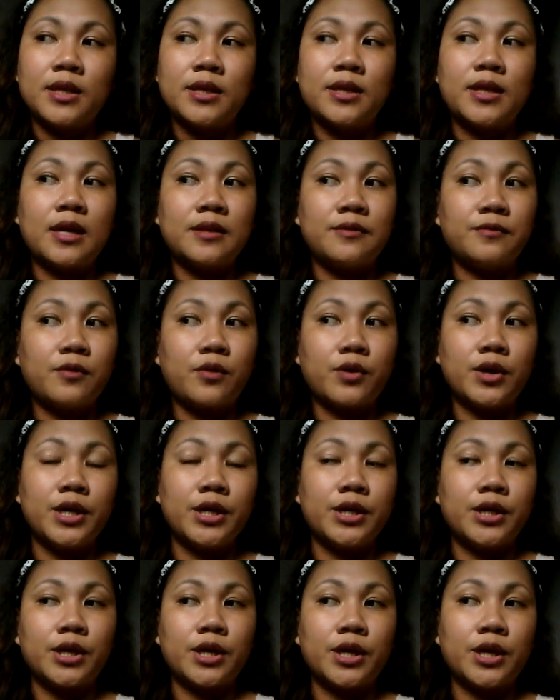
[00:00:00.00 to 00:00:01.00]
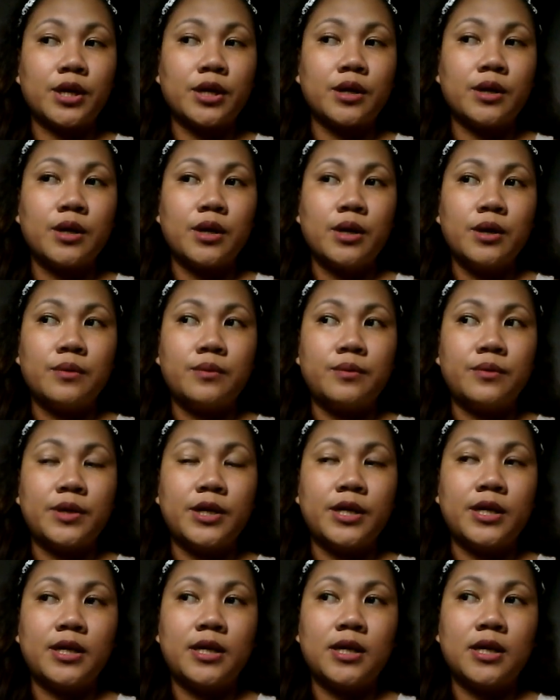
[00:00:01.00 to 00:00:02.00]
that foreigner
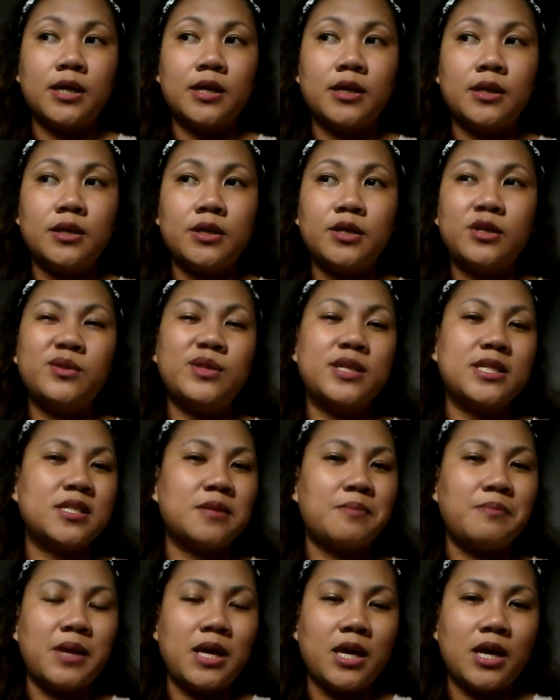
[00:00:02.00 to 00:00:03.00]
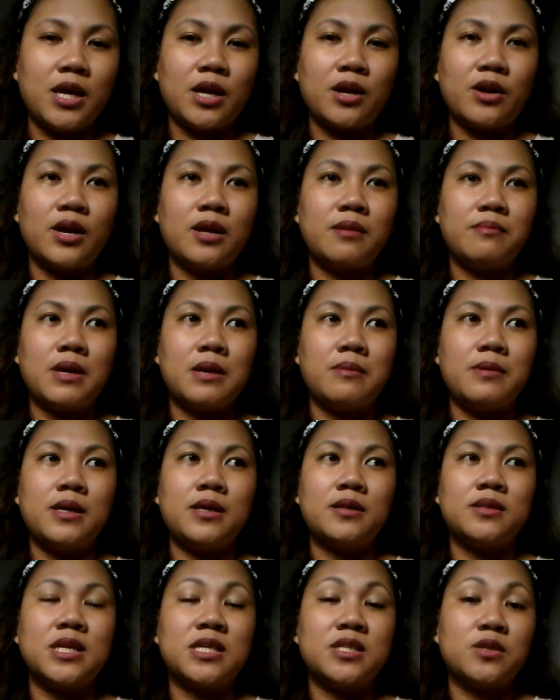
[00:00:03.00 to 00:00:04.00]
would you know disappear and maybe
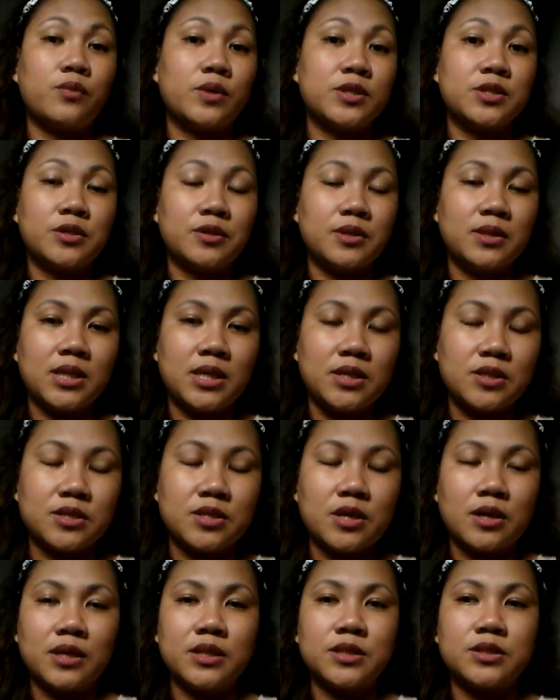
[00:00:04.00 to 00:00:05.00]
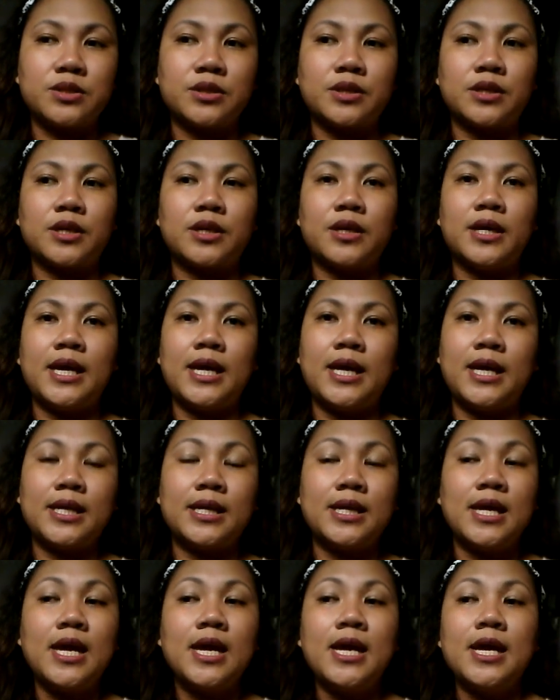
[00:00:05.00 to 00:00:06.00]
doesn't want to continue talking to her and